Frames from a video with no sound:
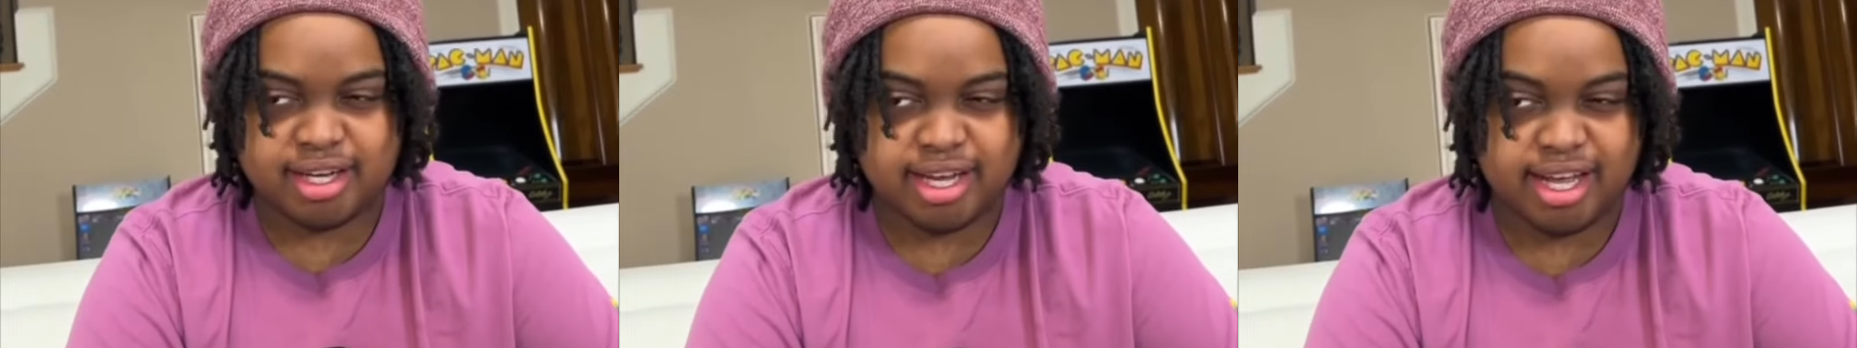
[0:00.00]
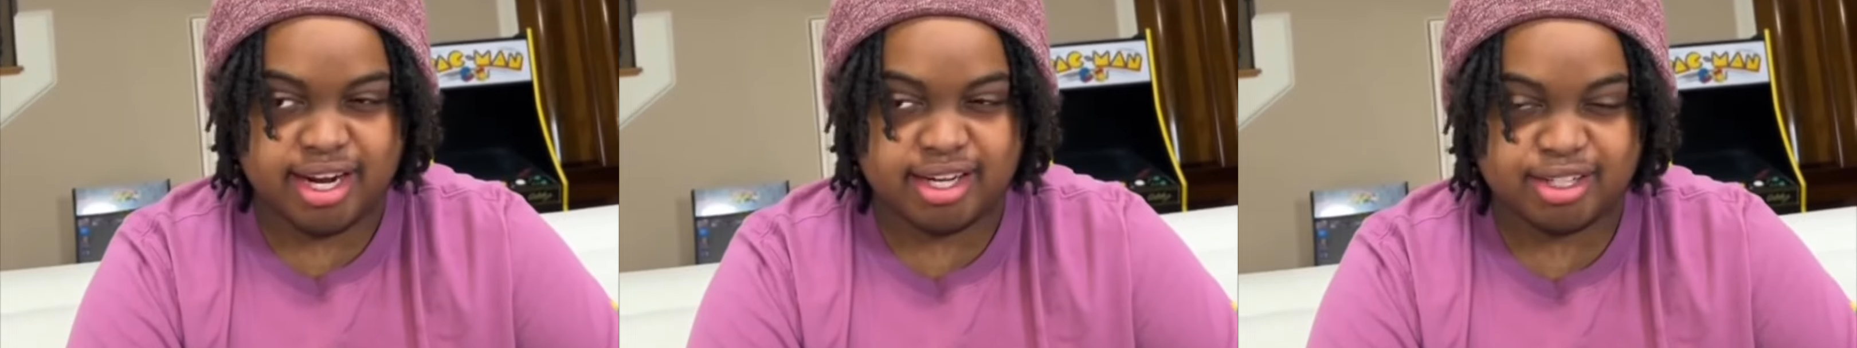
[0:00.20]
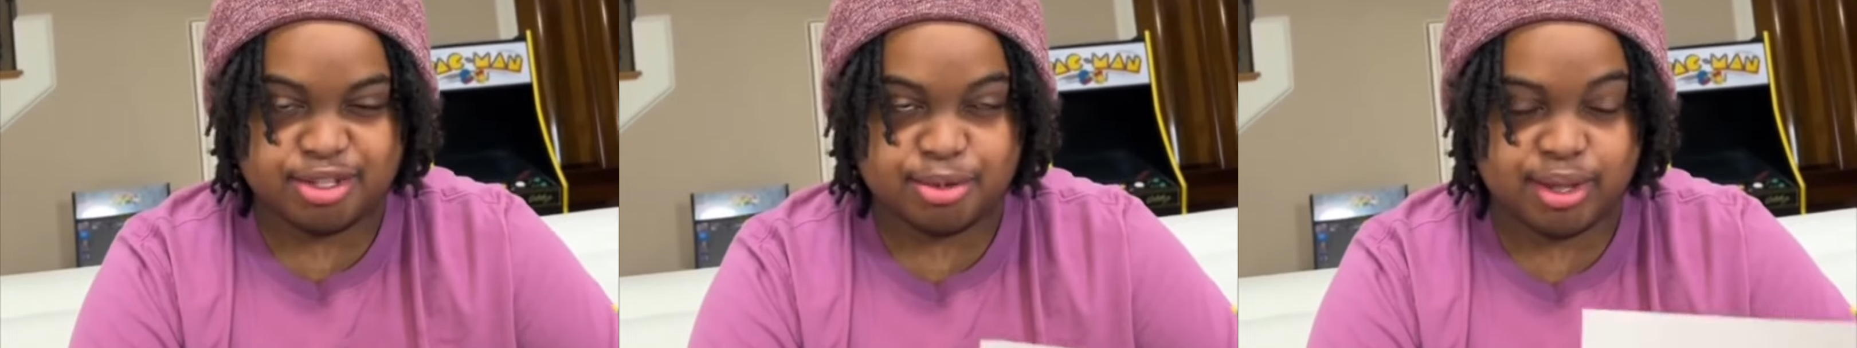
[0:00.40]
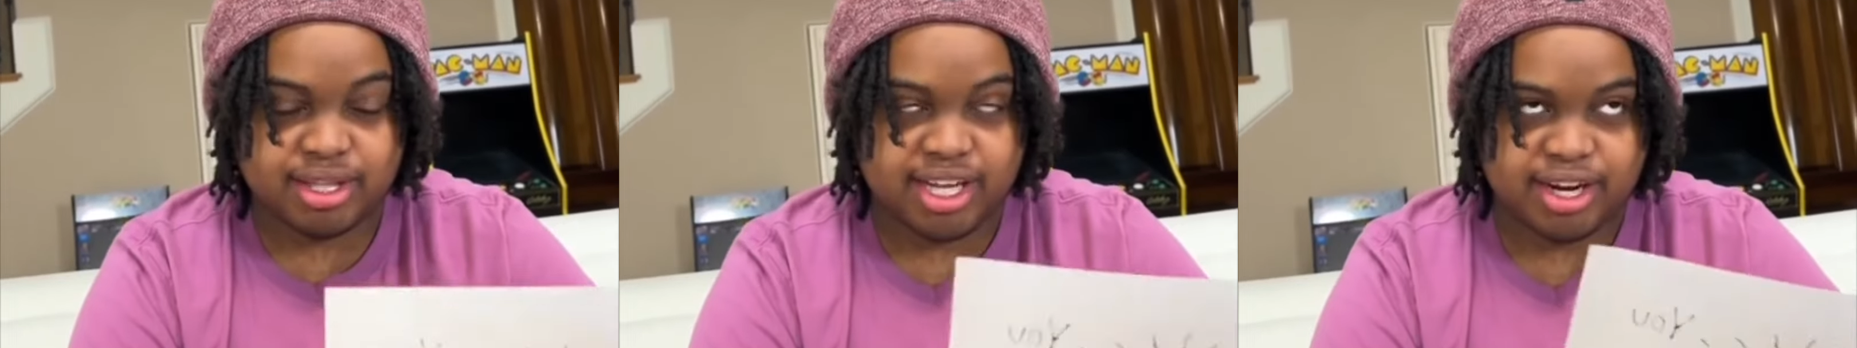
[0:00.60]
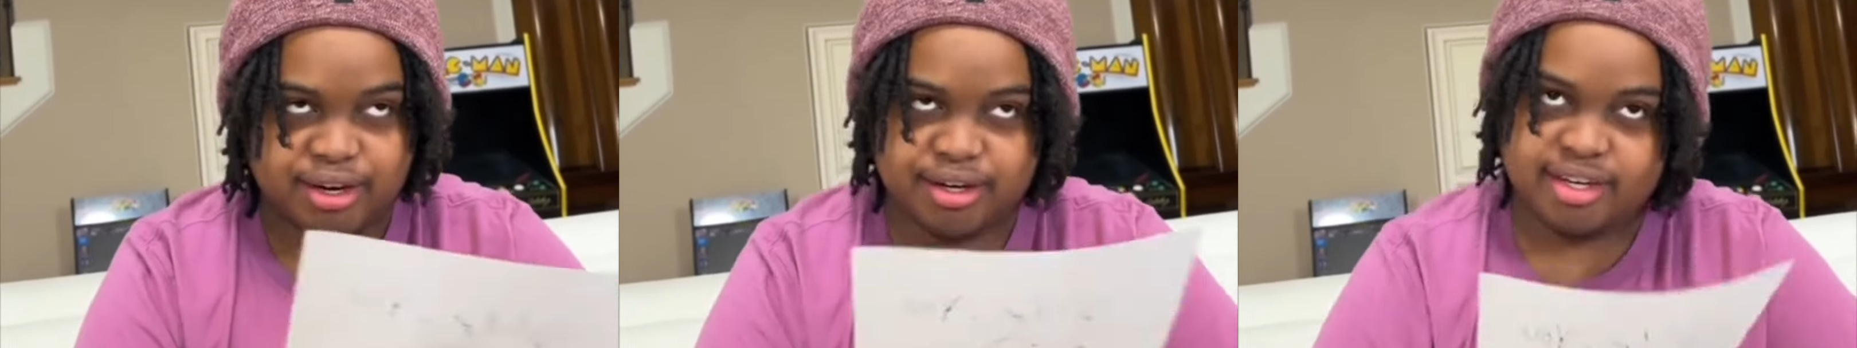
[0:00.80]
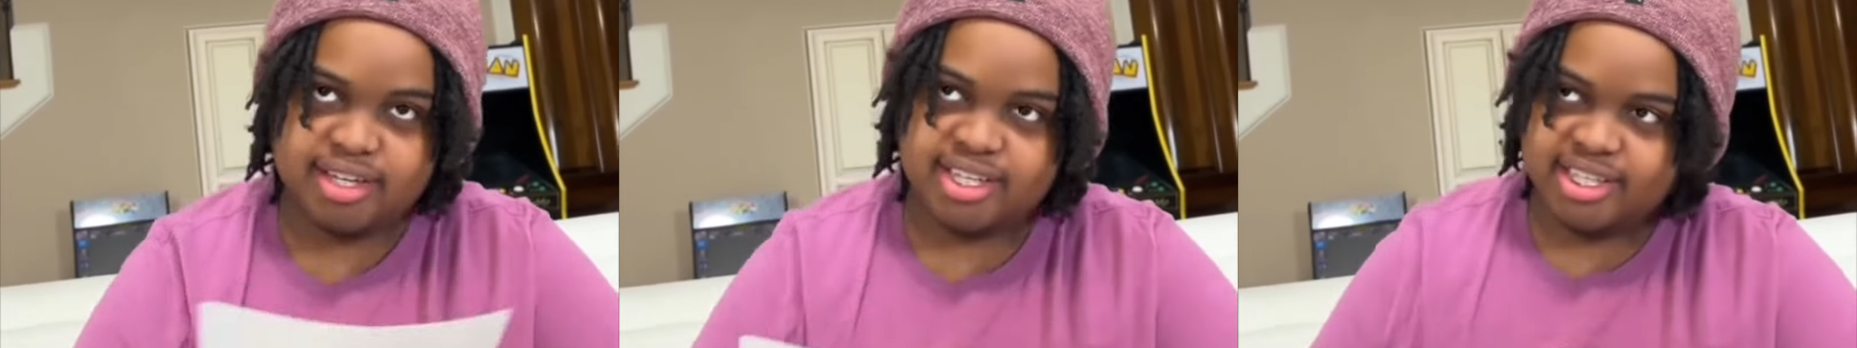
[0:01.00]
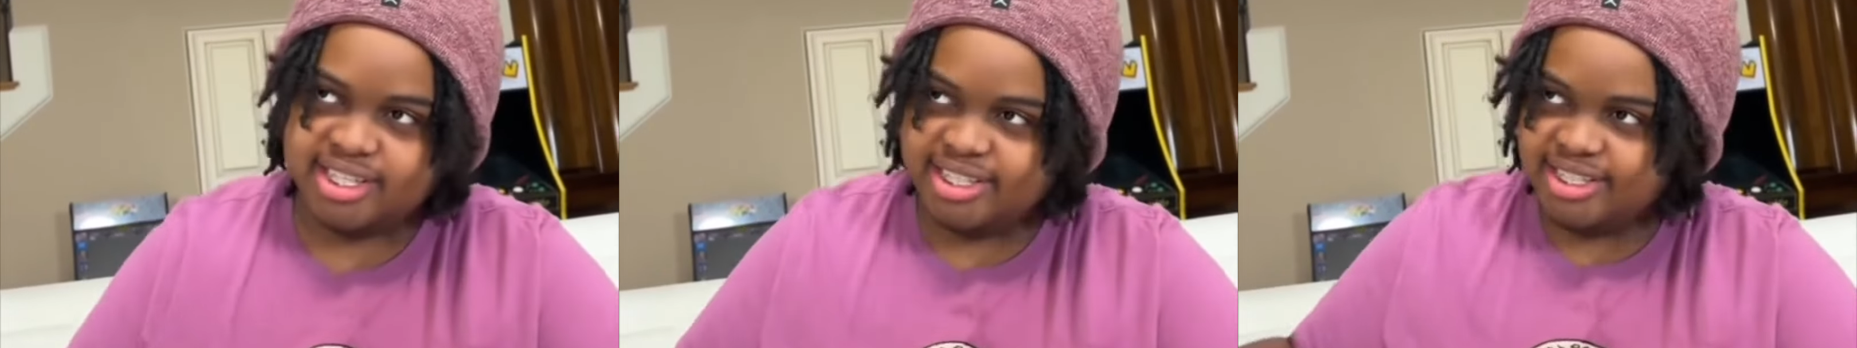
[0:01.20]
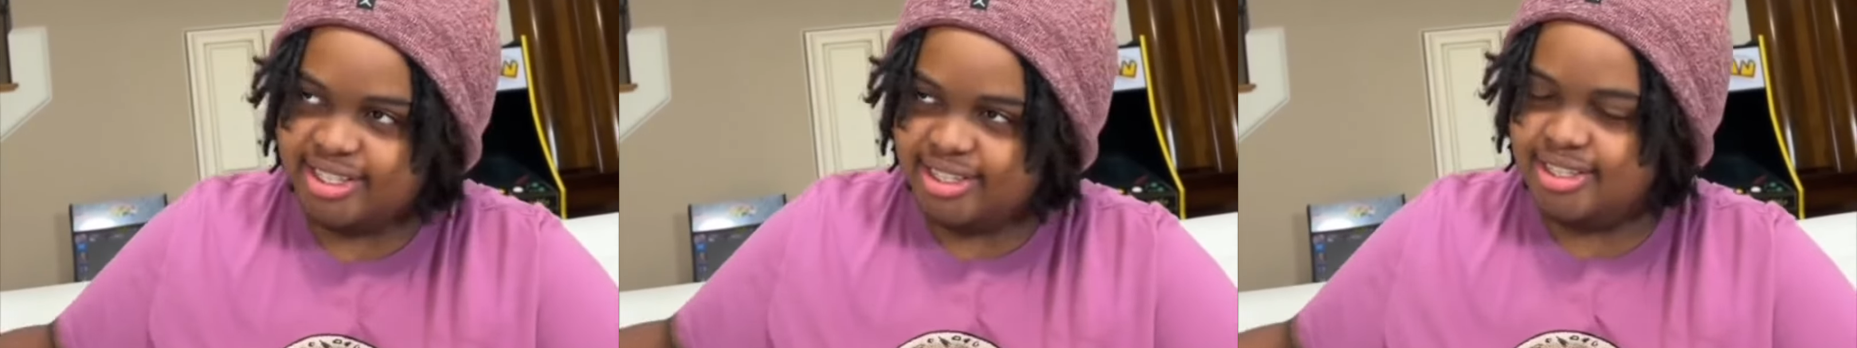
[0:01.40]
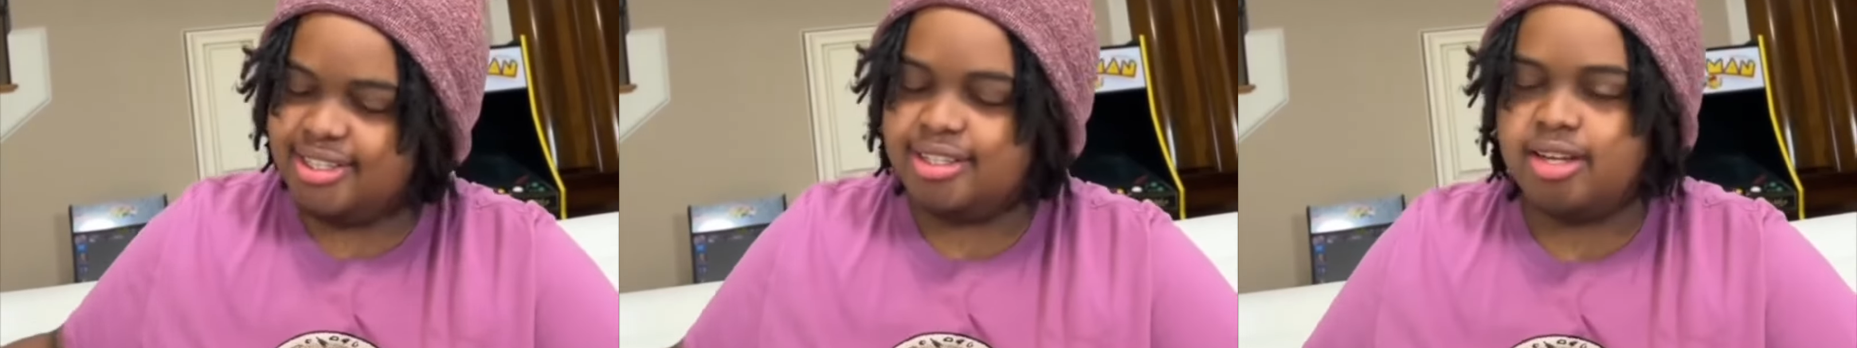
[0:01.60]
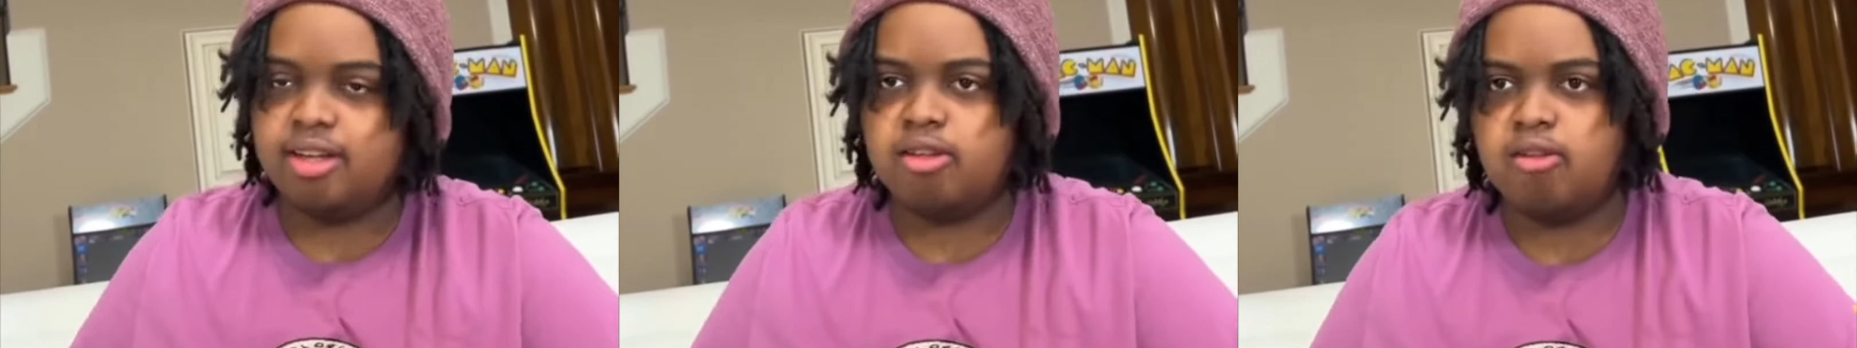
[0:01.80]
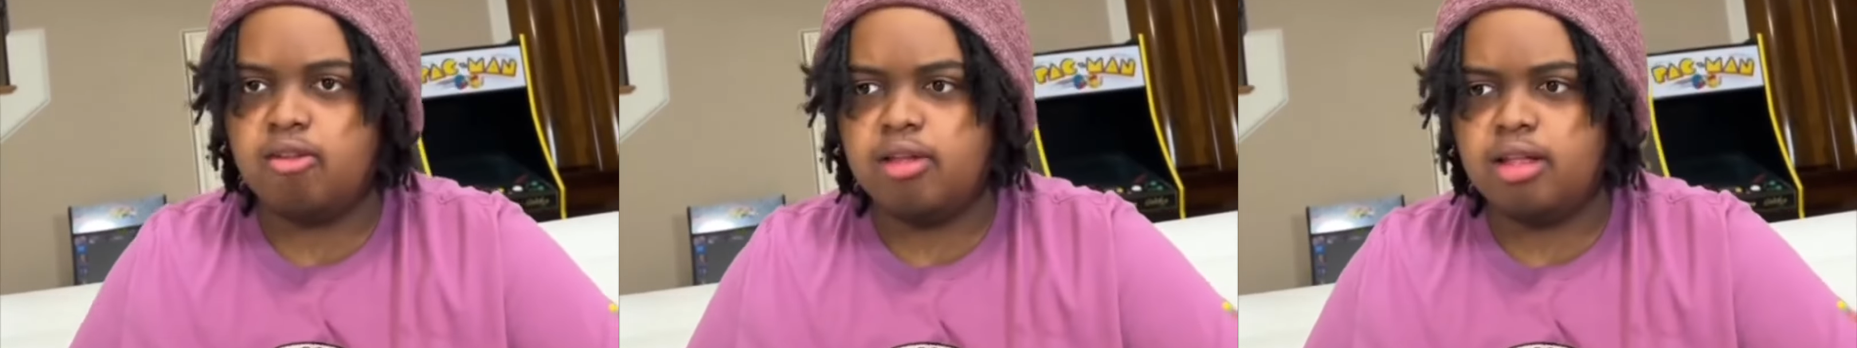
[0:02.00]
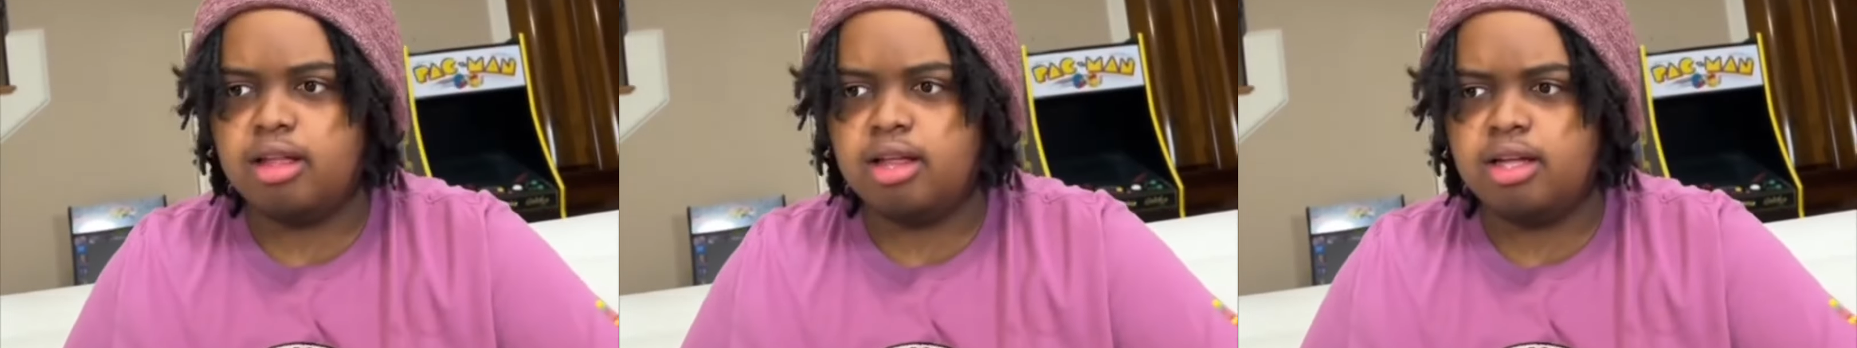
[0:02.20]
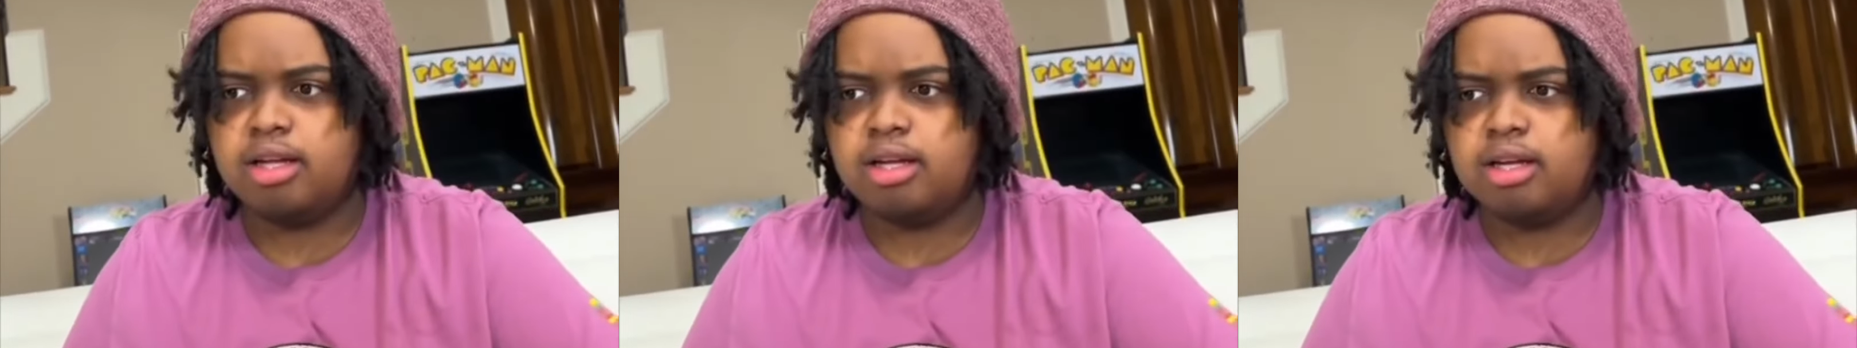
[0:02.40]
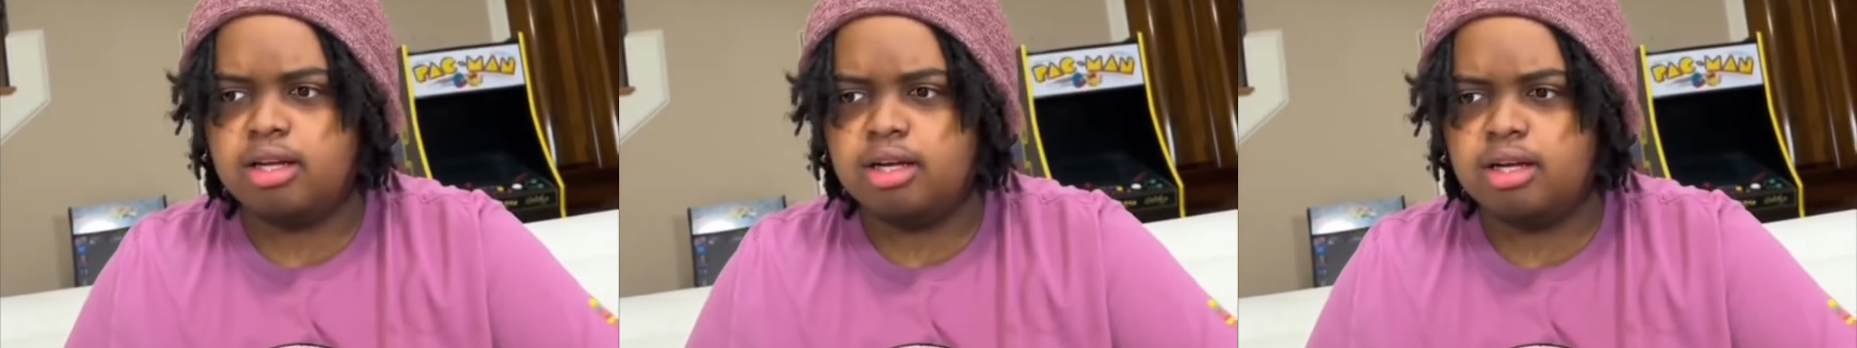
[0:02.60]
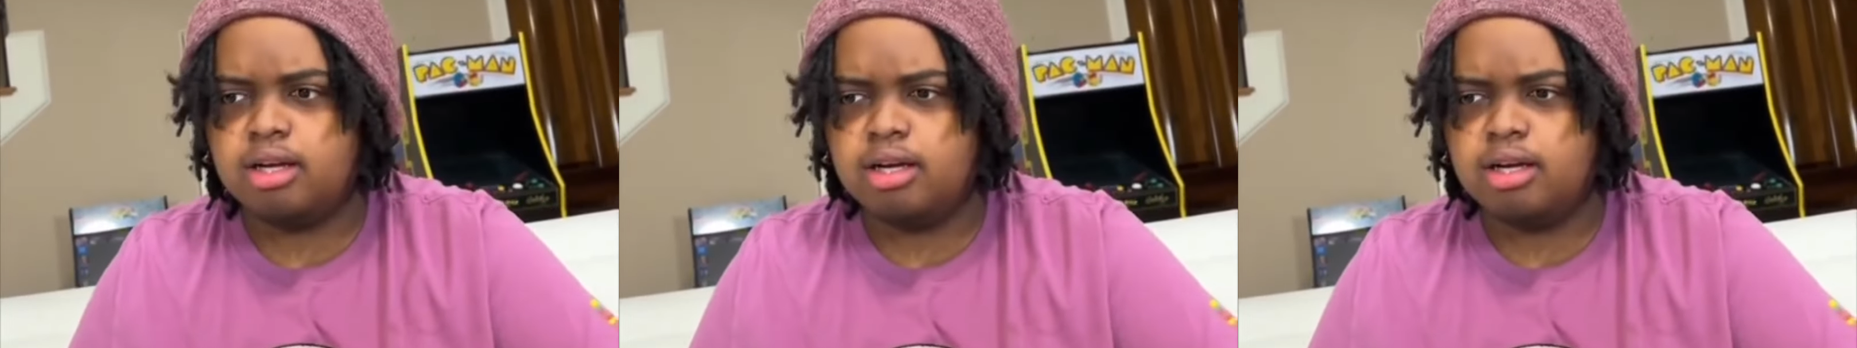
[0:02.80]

I'll do it later. No, no, no. Do it now. Do it now.